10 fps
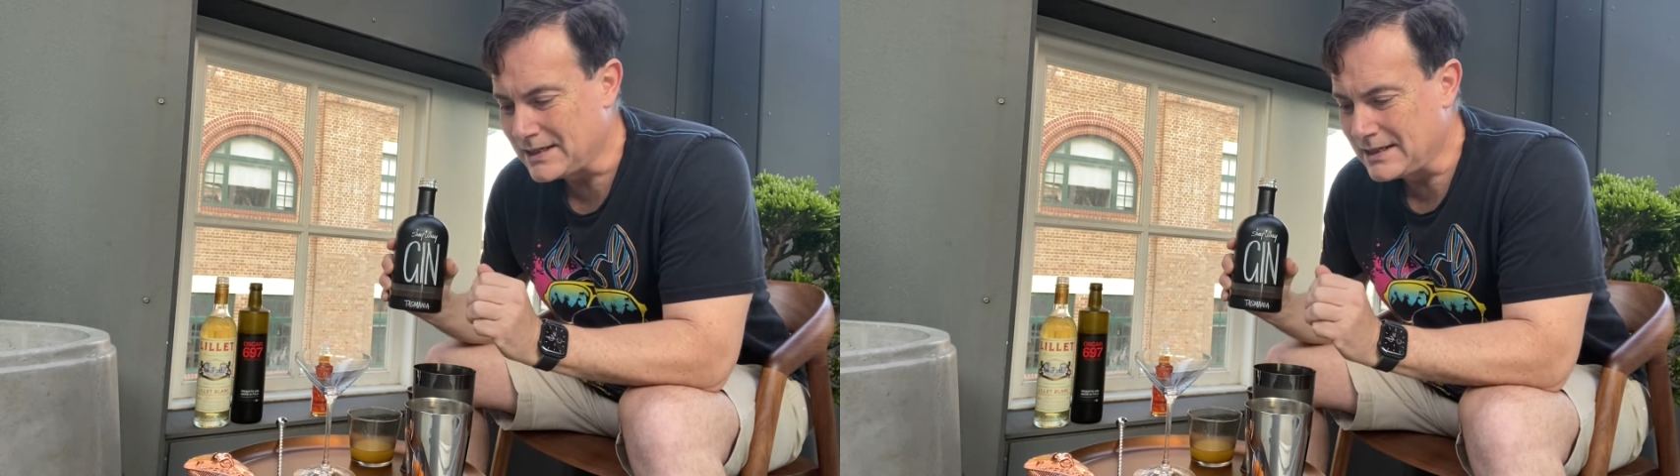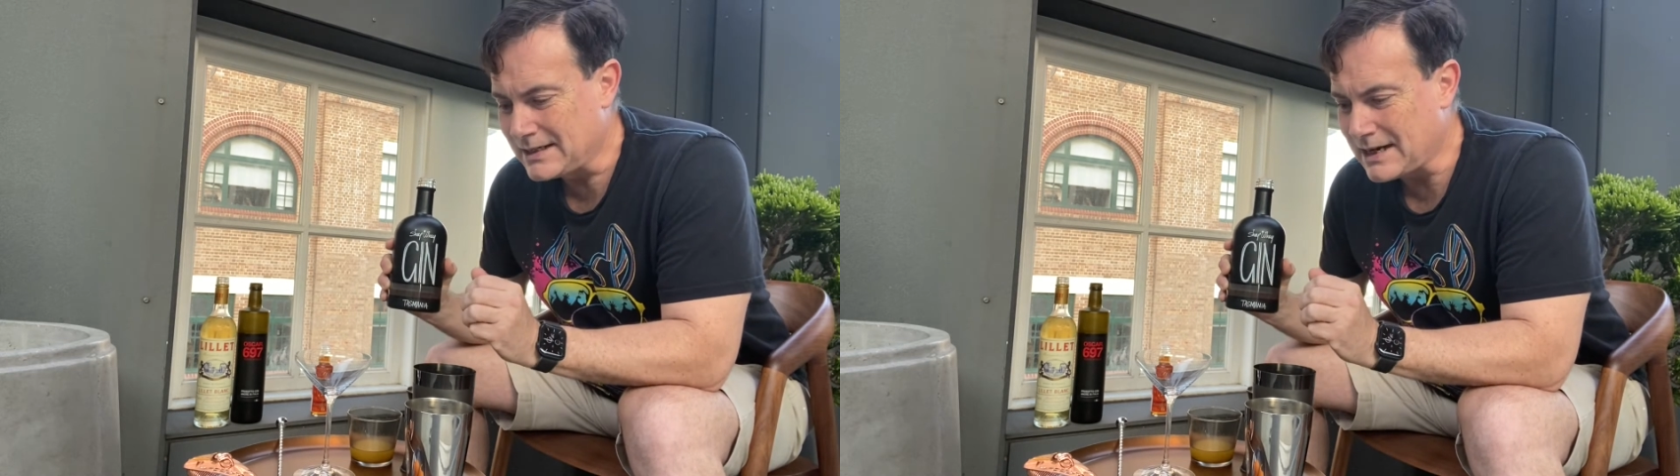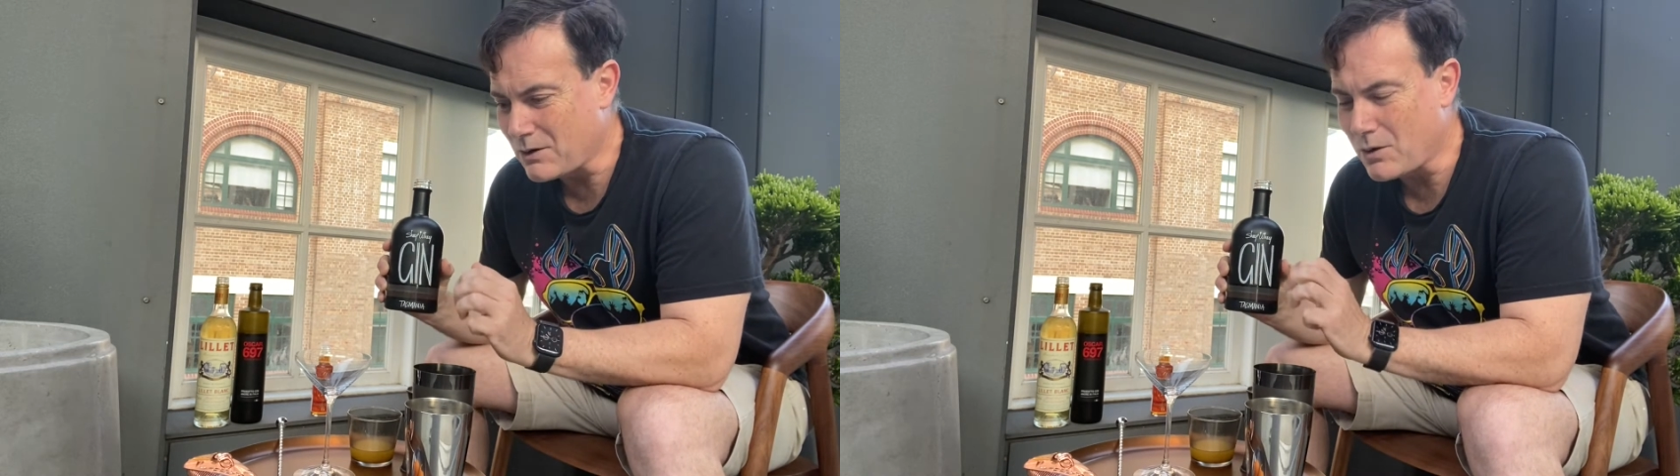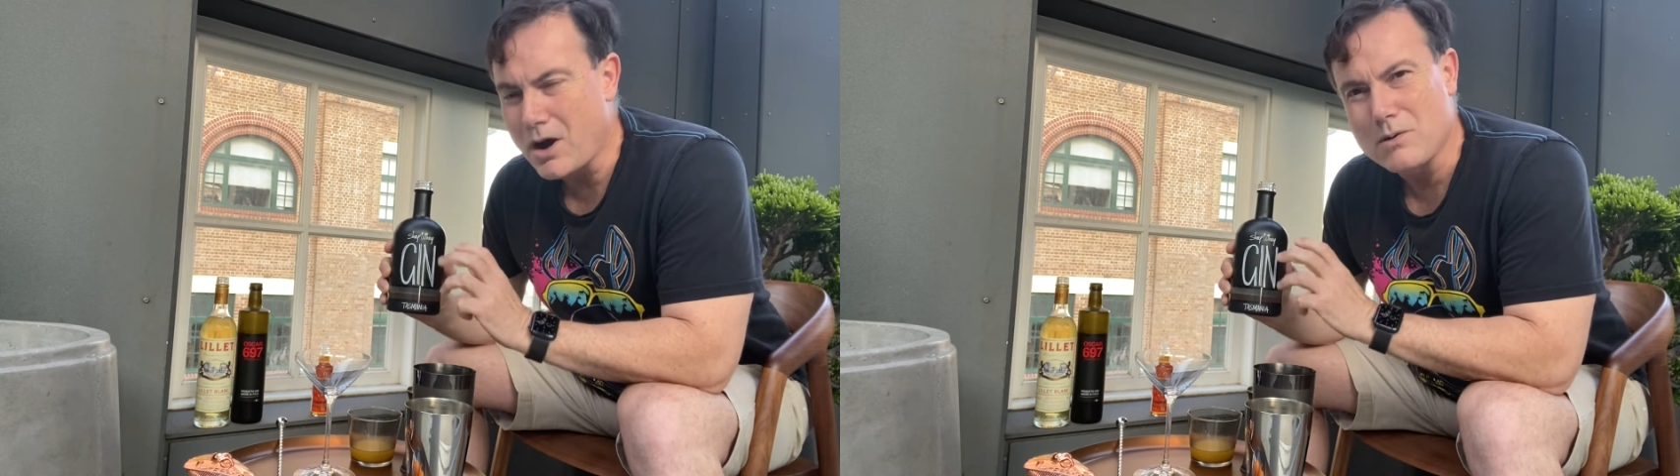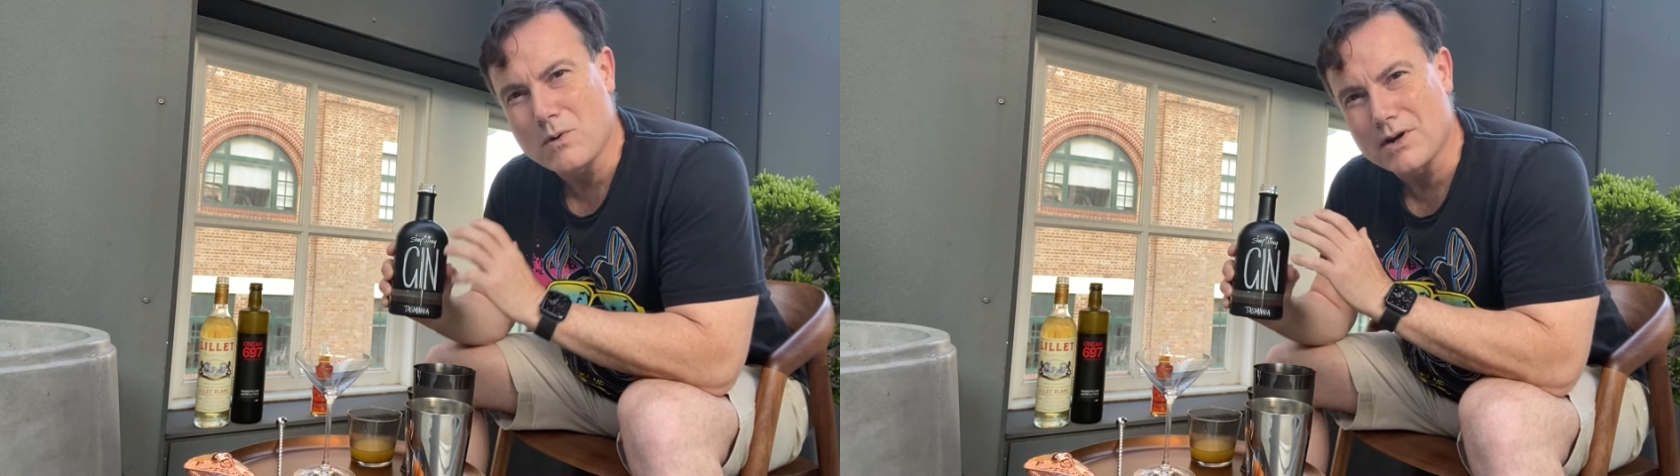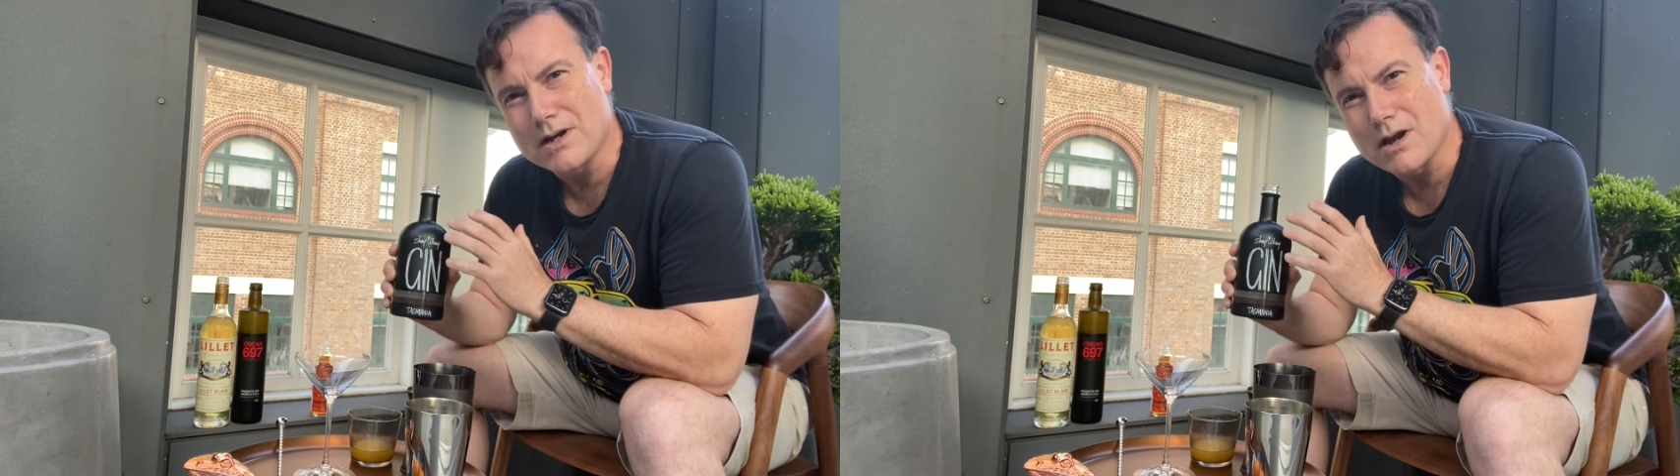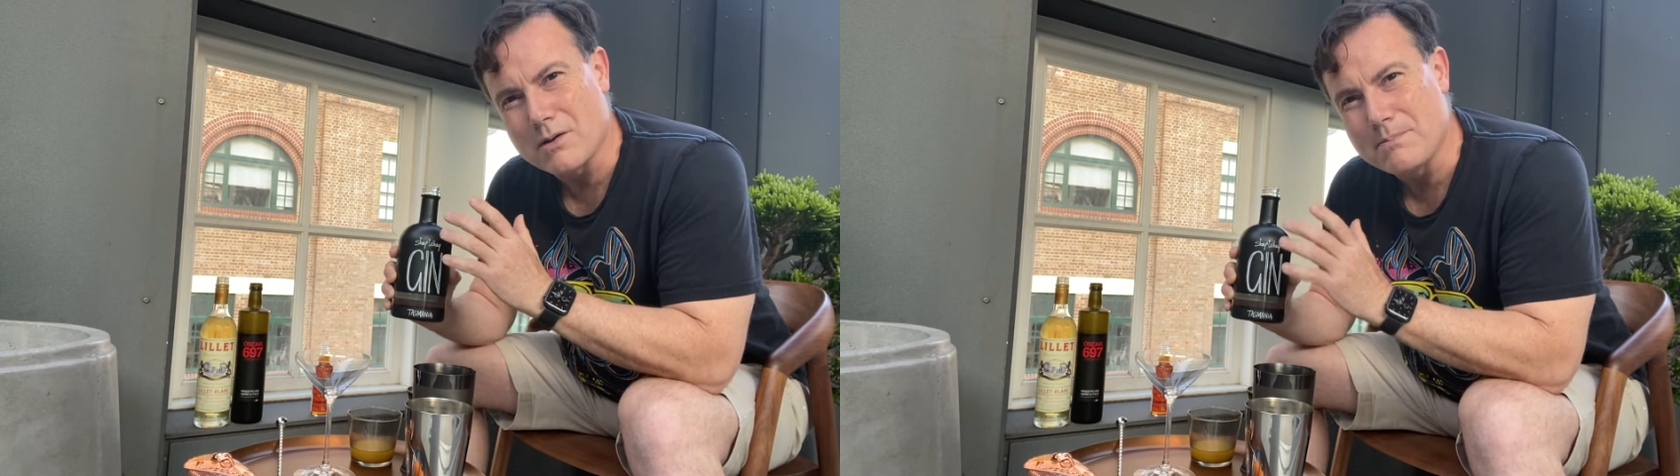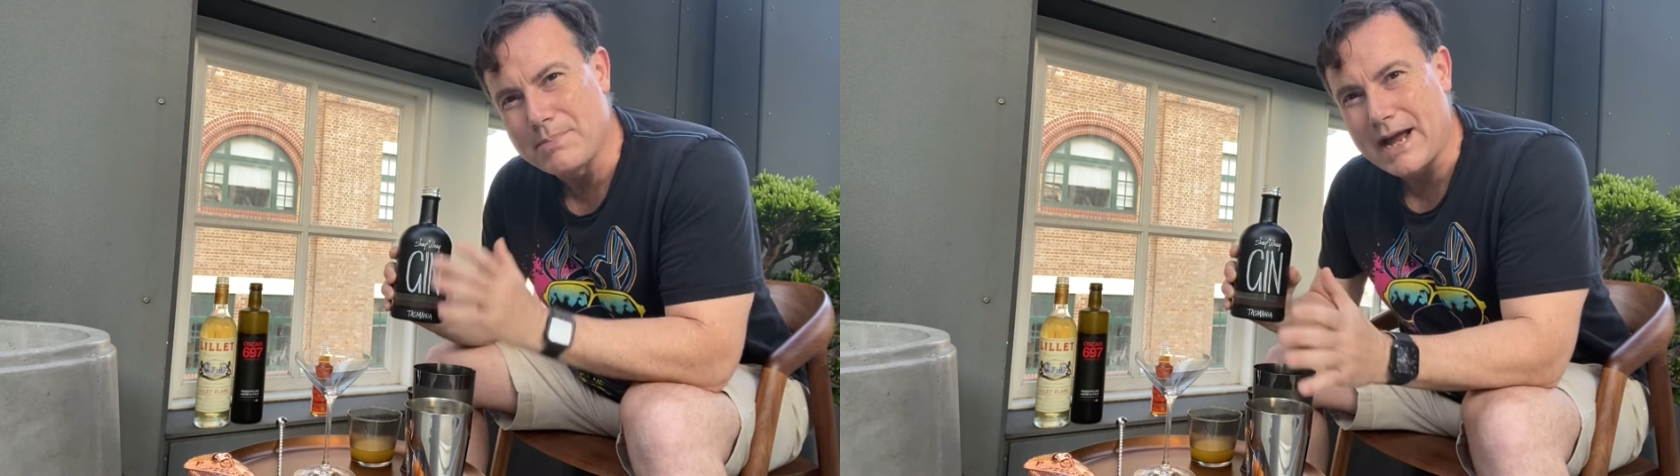Now I want to go
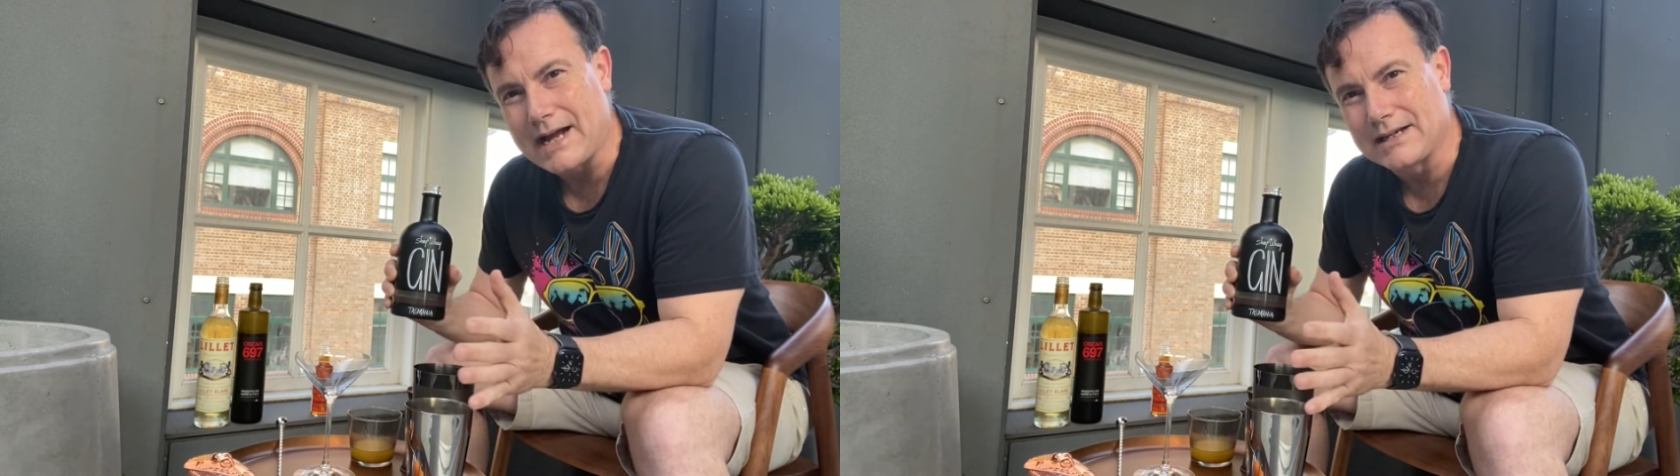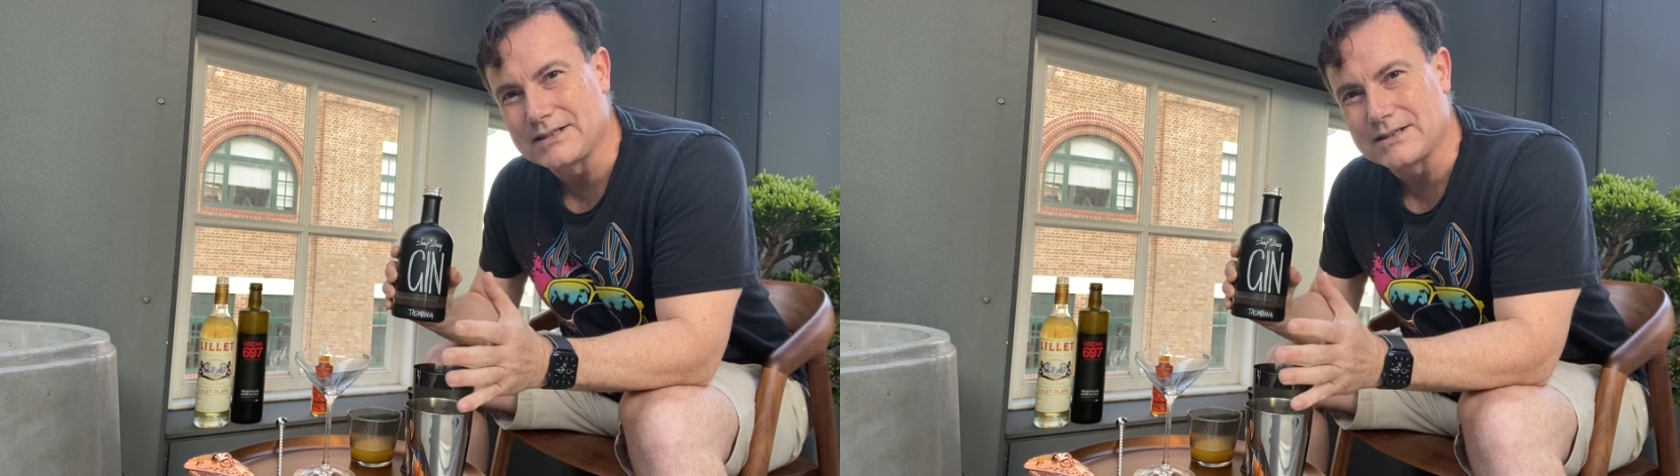back